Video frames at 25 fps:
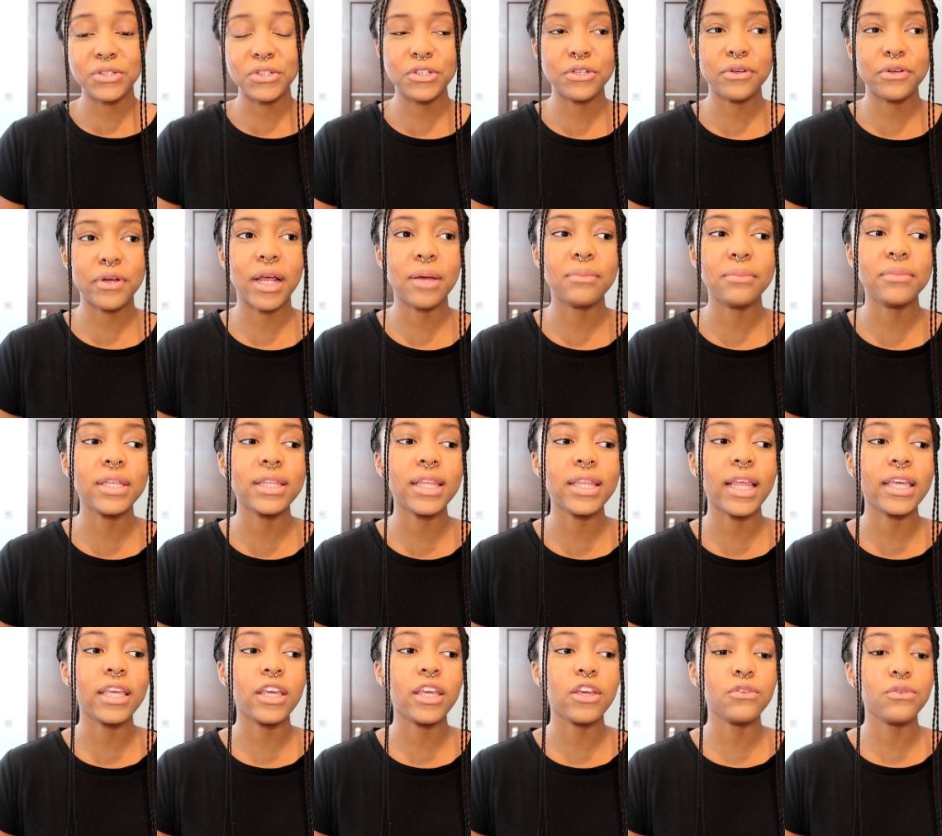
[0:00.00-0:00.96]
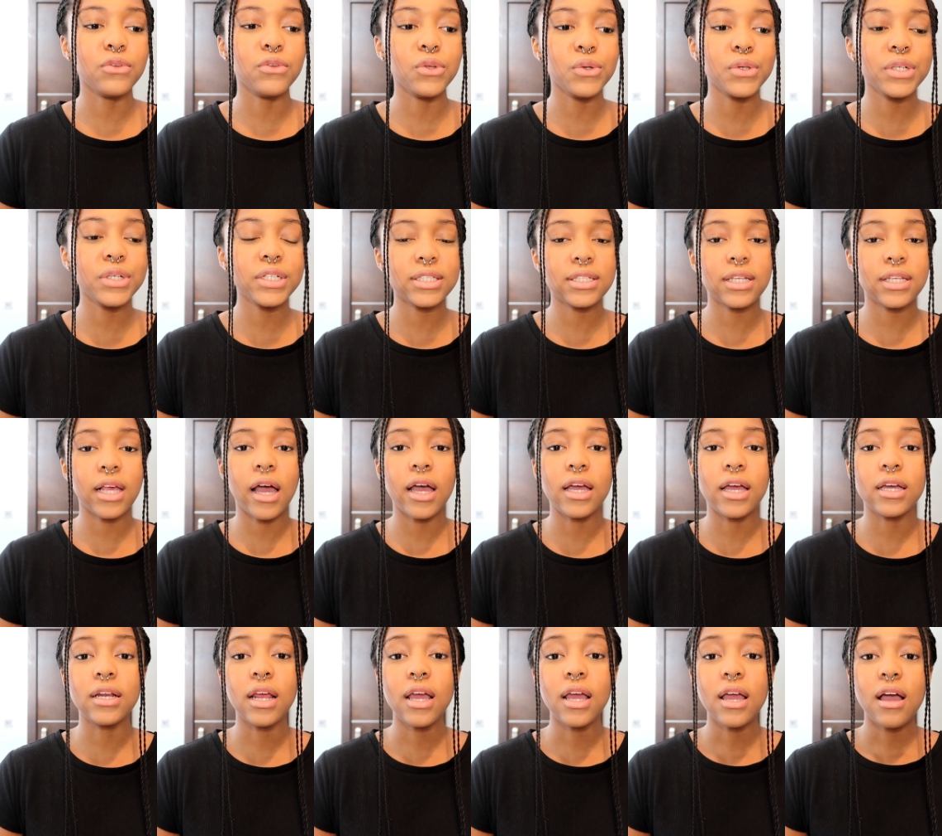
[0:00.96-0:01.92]
Do you know what I mean? Like if you
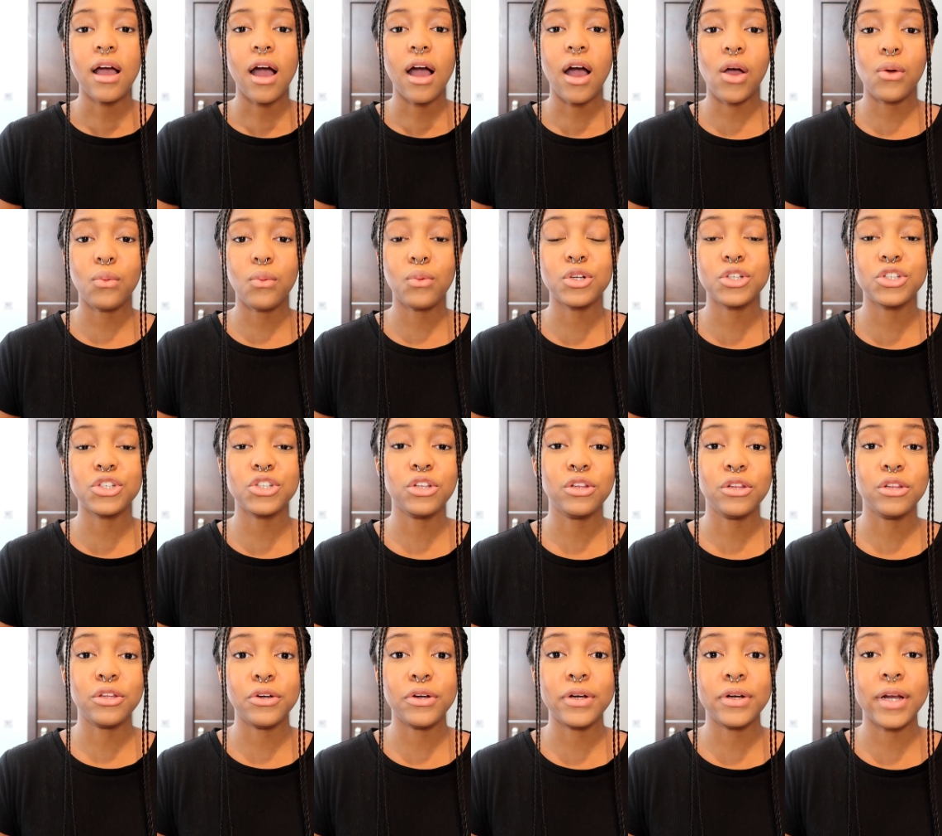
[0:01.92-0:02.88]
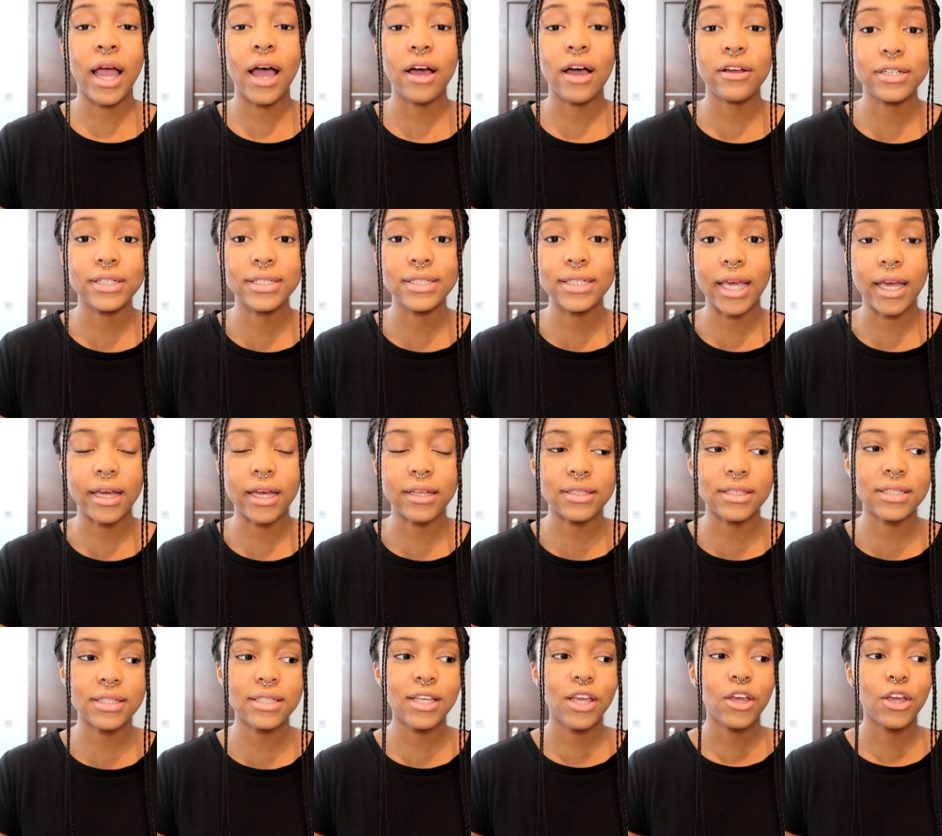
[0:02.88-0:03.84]
decide, I want to learn how to
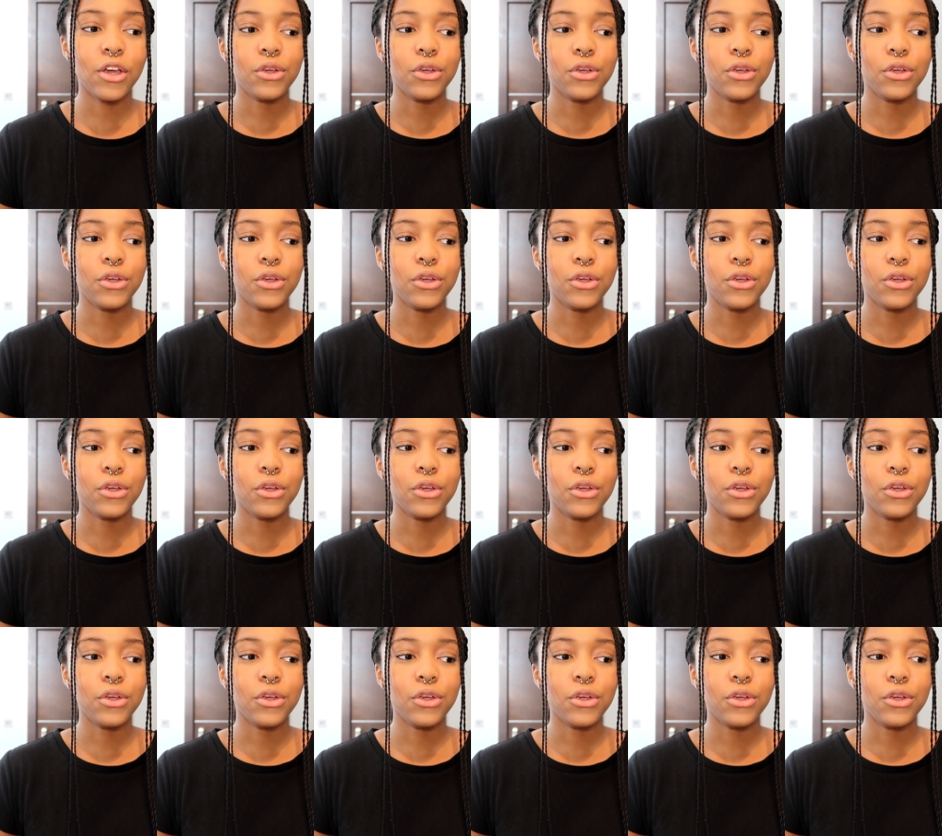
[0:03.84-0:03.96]
dance,